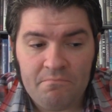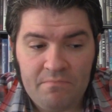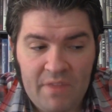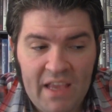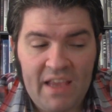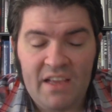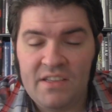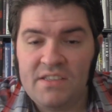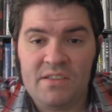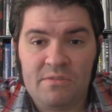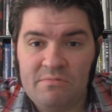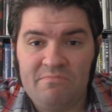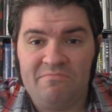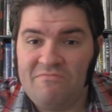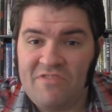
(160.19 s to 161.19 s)
he's a,
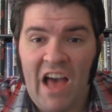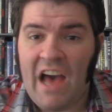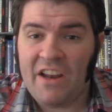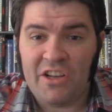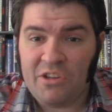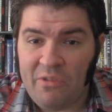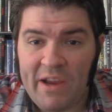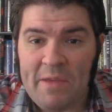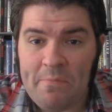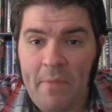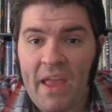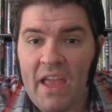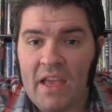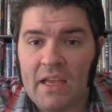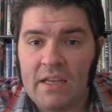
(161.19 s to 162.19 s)
not a great
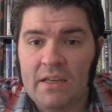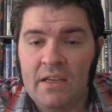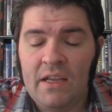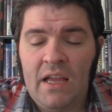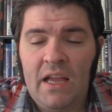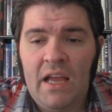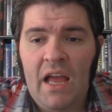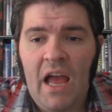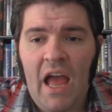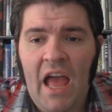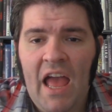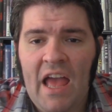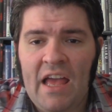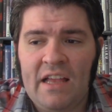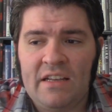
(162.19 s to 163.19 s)
man
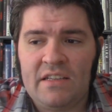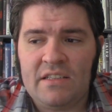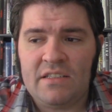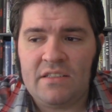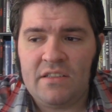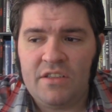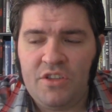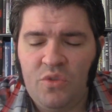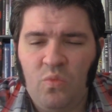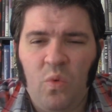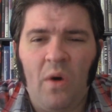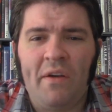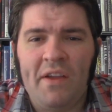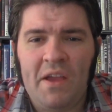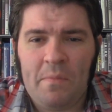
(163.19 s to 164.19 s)
and you
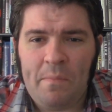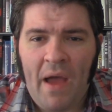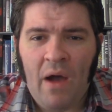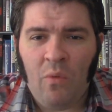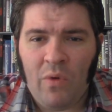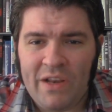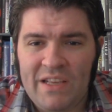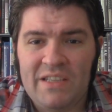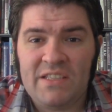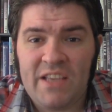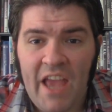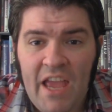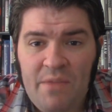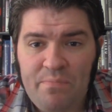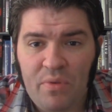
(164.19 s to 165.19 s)
worry about what he's
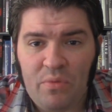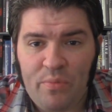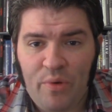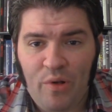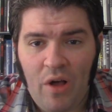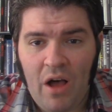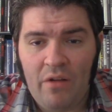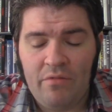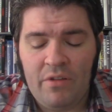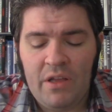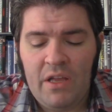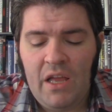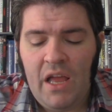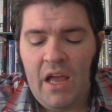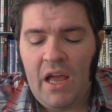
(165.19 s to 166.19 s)
capable of.
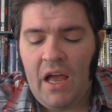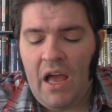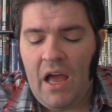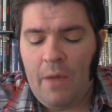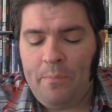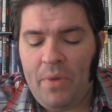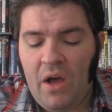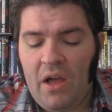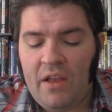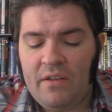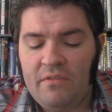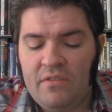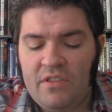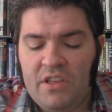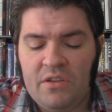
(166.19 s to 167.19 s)
But
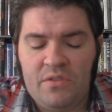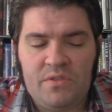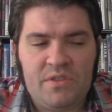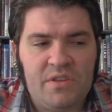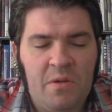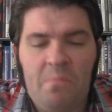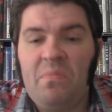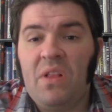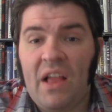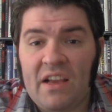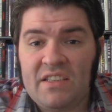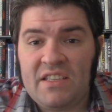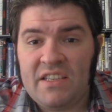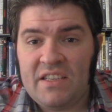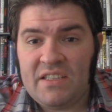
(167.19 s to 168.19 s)
there's
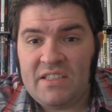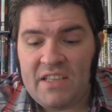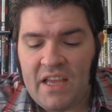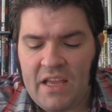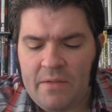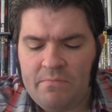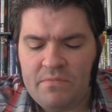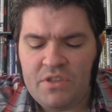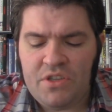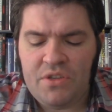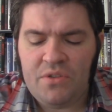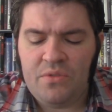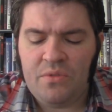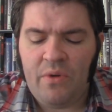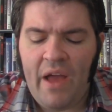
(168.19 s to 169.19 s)
complexities to him
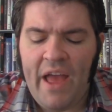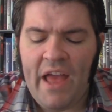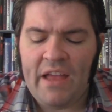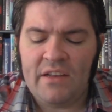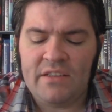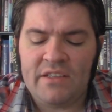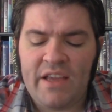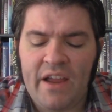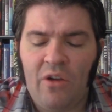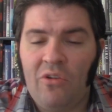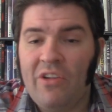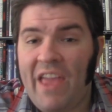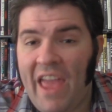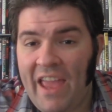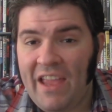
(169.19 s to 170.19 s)
too and Carol
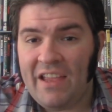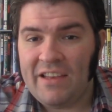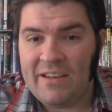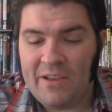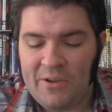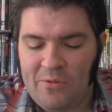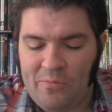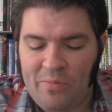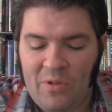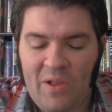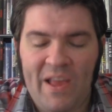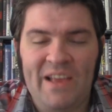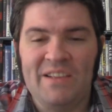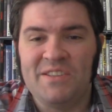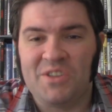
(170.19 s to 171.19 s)
Kane who
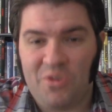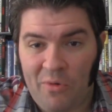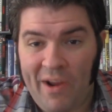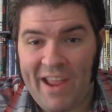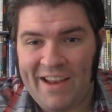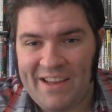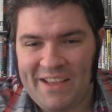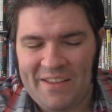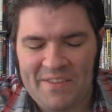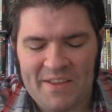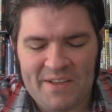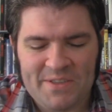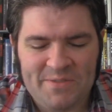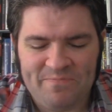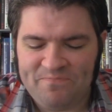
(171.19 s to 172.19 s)
plays Granny in
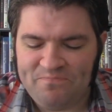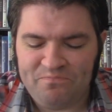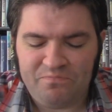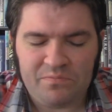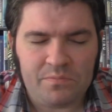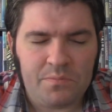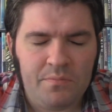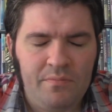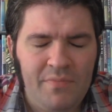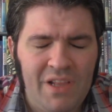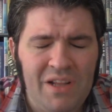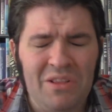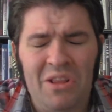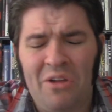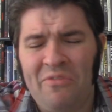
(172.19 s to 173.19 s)
this
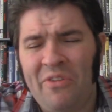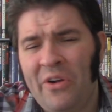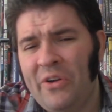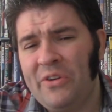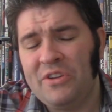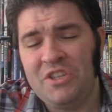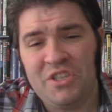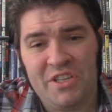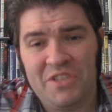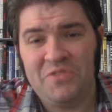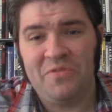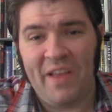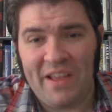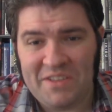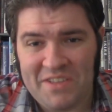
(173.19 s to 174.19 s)
Love her. She's
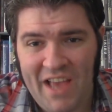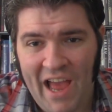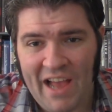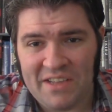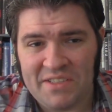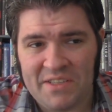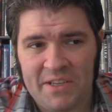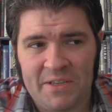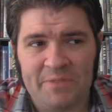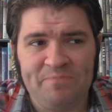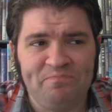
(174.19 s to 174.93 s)
fantastic.